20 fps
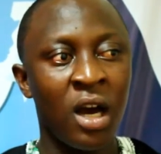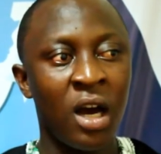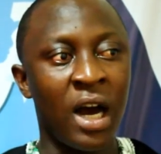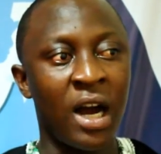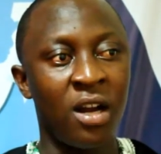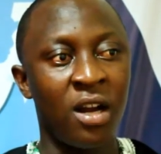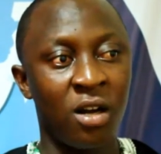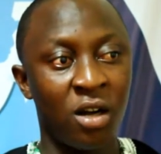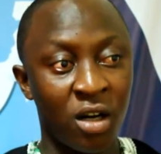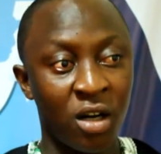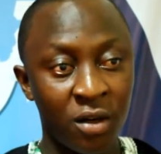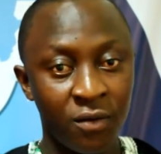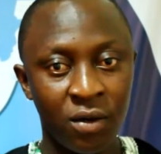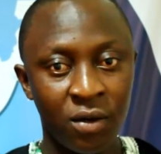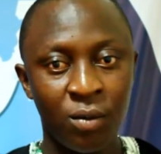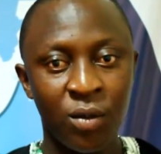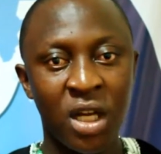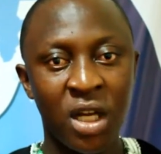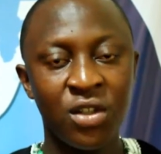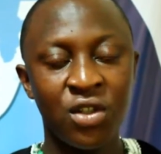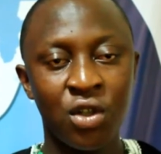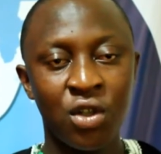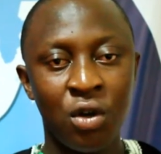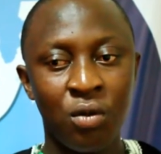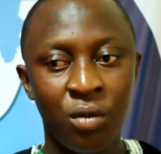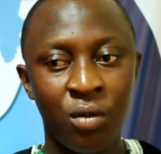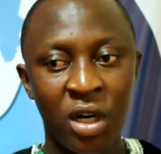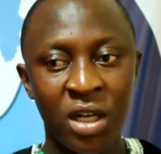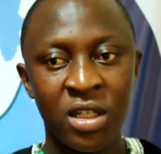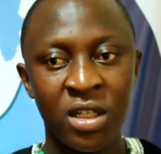I learned from them
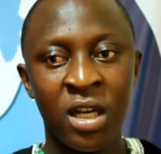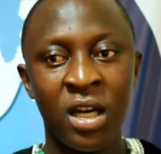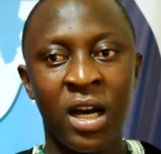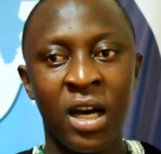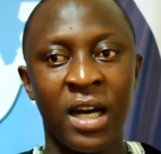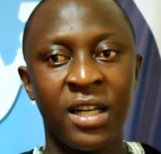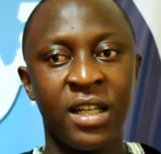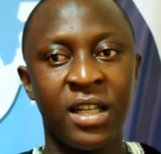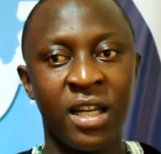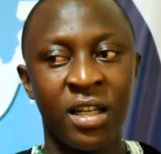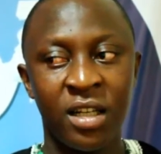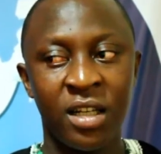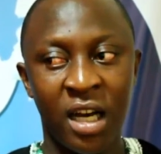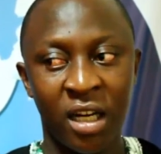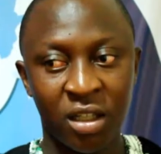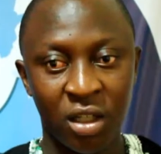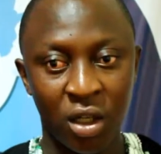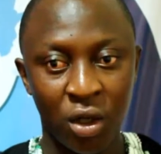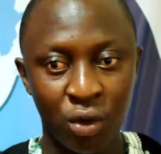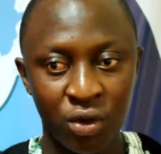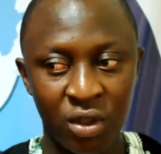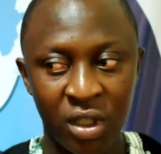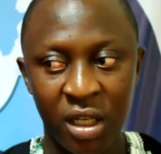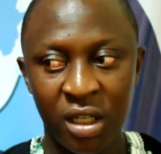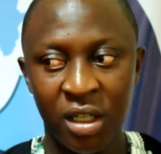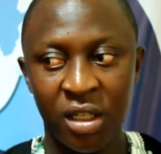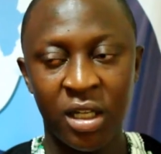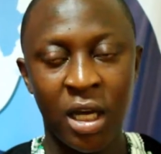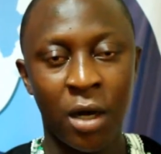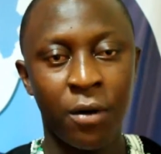so much. I thank Dr.
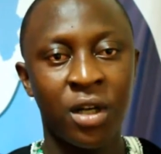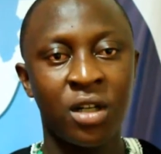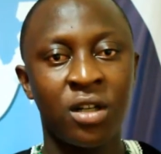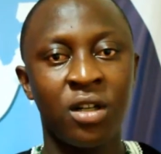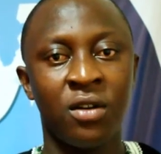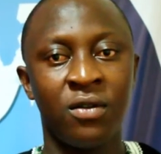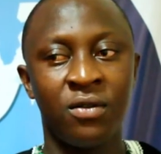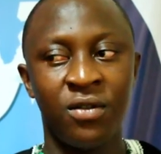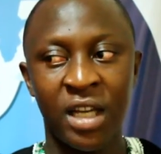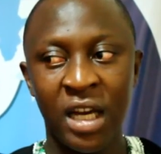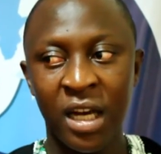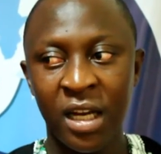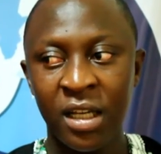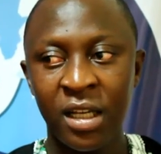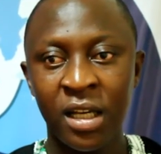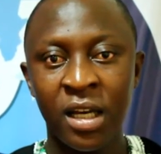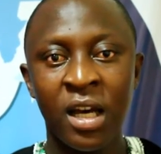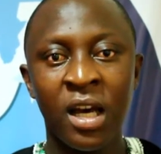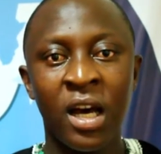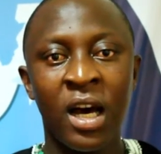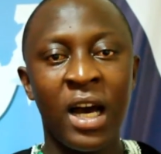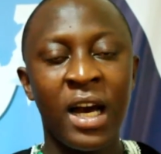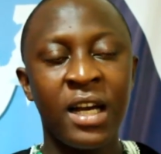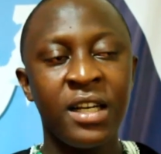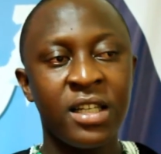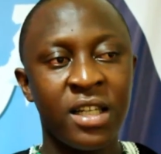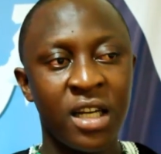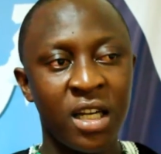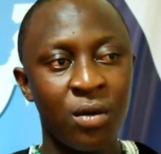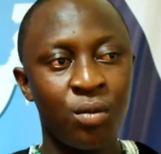Osei, the director of Yali.
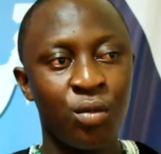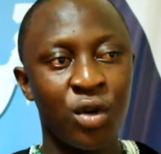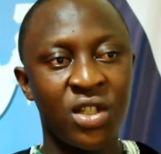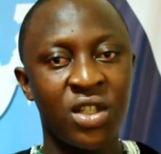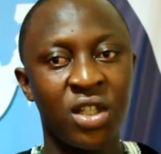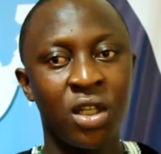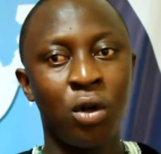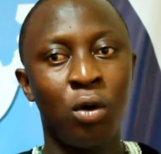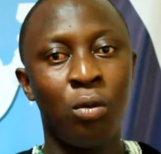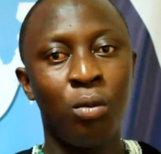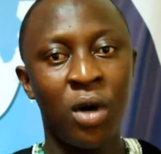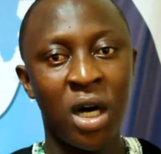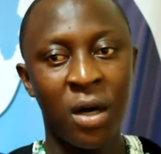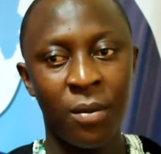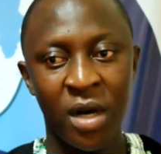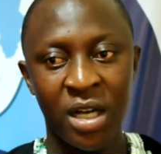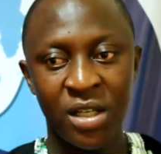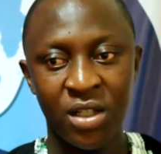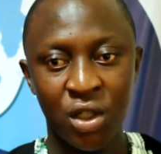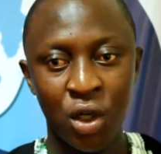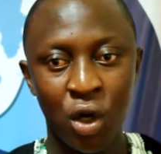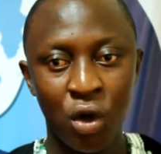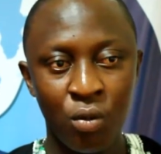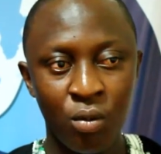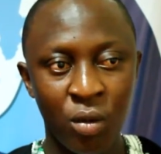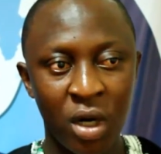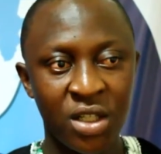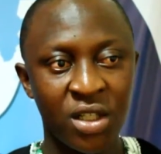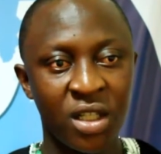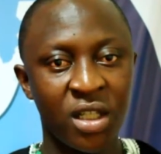I thank President Obama so
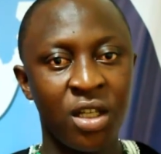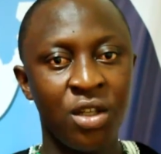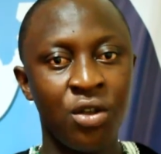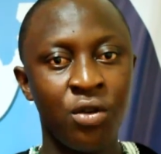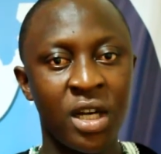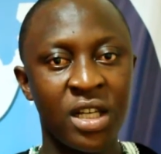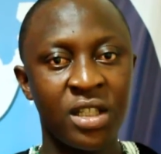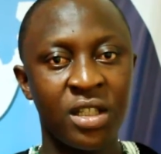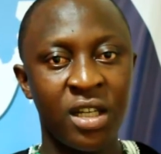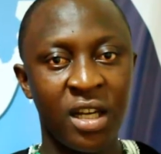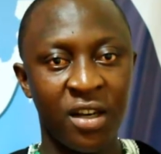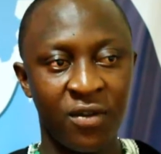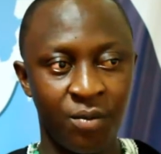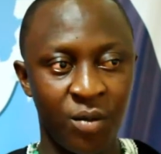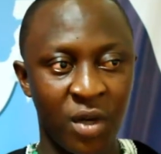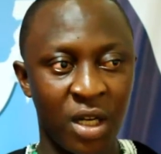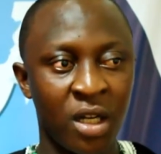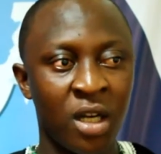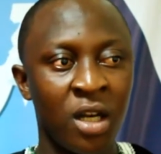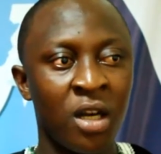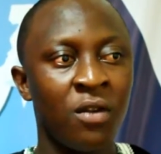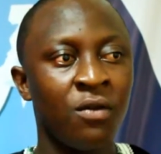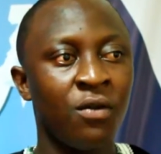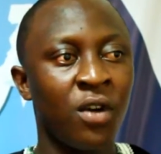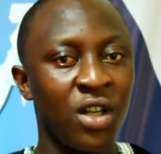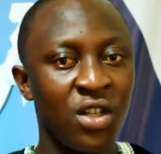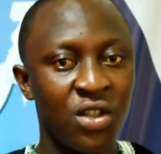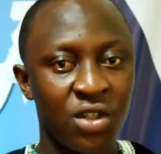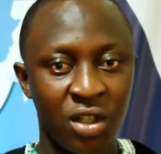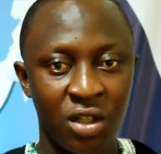much and the U.S. government
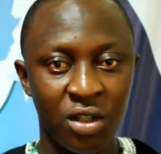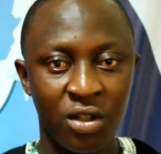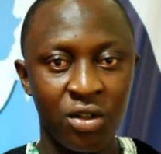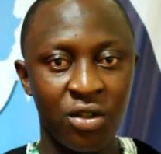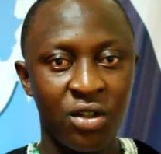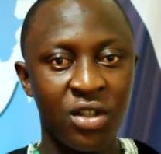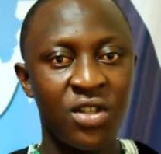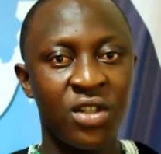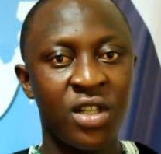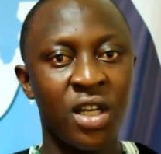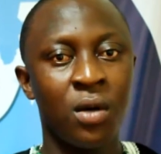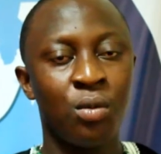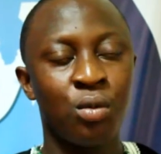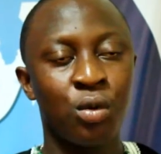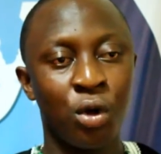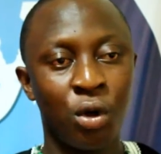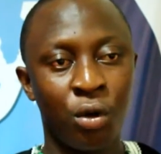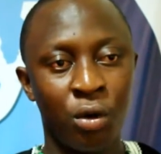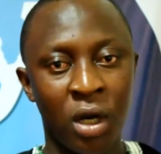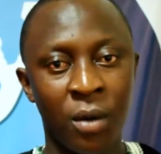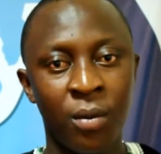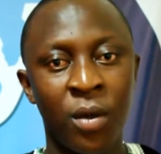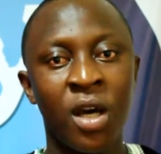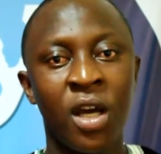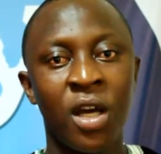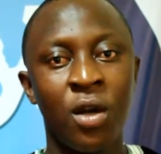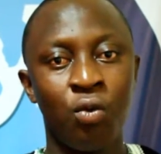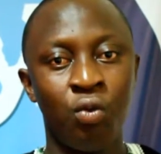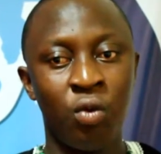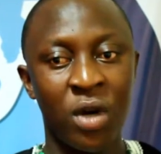for instituting cell program
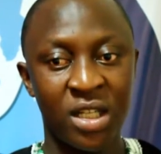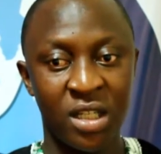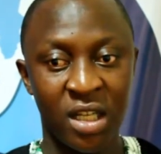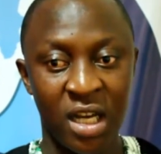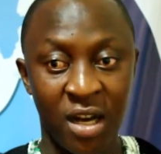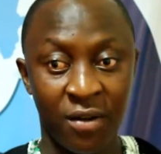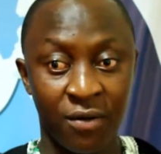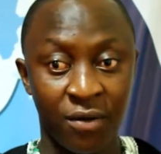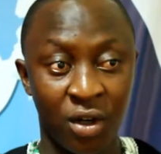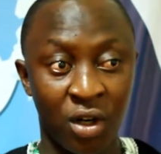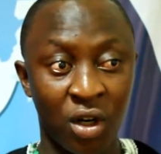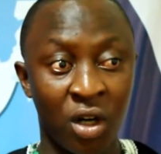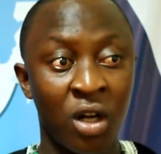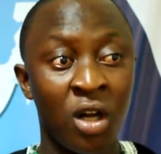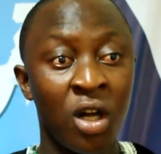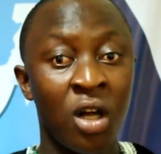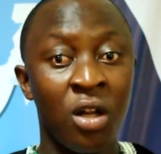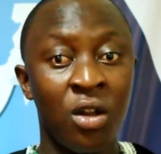in West Africa.